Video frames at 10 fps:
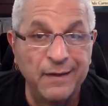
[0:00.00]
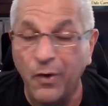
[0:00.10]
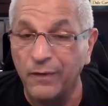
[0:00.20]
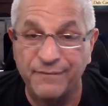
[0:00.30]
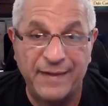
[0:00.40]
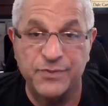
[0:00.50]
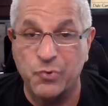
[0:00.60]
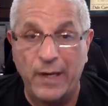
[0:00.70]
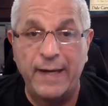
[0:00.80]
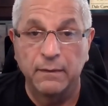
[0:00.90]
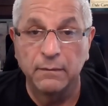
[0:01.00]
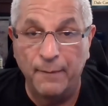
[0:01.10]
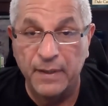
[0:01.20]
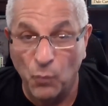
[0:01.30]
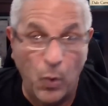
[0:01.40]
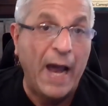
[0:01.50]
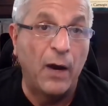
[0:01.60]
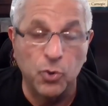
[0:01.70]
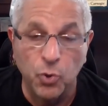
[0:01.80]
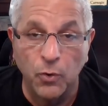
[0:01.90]
All of that is great. I mean,
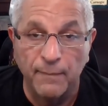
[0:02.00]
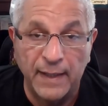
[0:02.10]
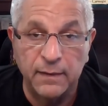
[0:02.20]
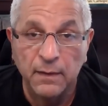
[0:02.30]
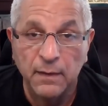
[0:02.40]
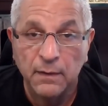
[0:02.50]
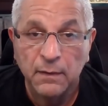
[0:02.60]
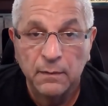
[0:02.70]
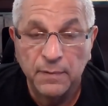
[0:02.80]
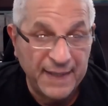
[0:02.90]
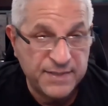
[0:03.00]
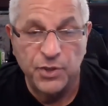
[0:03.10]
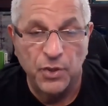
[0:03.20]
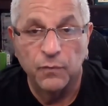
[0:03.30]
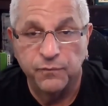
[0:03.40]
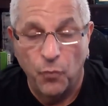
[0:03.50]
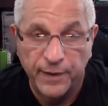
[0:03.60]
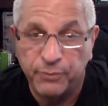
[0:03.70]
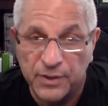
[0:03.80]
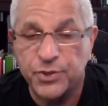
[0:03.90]
wow, cool, man but that's you know 40
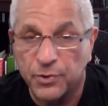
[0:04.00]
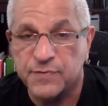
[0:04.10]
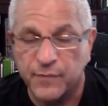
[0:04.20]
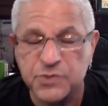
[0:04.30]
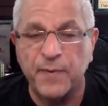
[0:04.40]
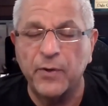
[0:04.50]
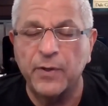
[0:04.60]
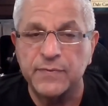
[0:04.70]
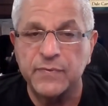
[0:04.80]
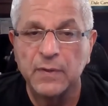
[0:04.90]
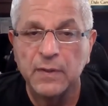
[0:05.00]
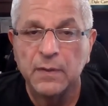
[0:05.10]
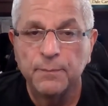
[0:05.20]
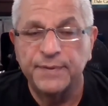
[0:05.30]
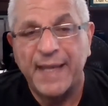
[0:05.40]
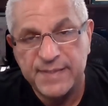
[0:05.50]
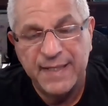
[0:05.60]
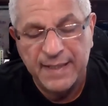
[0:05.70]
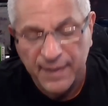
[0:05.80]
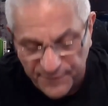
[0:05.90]
plus years of experience but that's
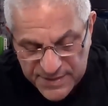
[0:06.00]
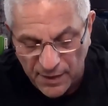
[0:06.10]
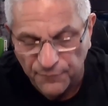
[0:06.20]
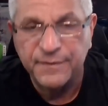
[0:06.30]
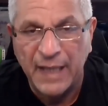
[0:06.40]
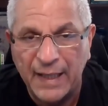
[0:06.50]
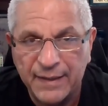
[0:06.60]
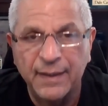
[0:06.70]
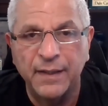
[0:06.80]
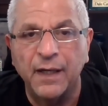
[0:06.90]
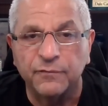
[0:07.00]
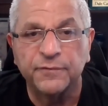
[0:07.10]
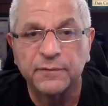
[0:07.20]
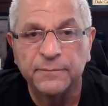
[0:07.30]
in and of itself not enough